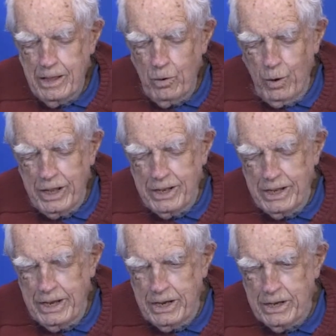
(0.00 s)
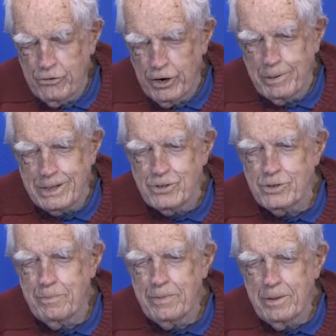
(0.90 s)
when the Germans
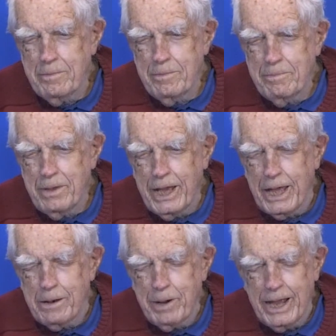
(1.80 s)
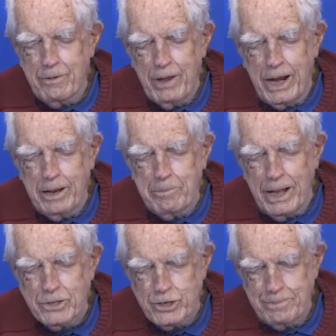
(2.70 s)
began by invading
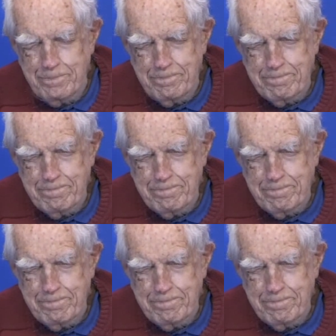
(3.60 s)
Belgium.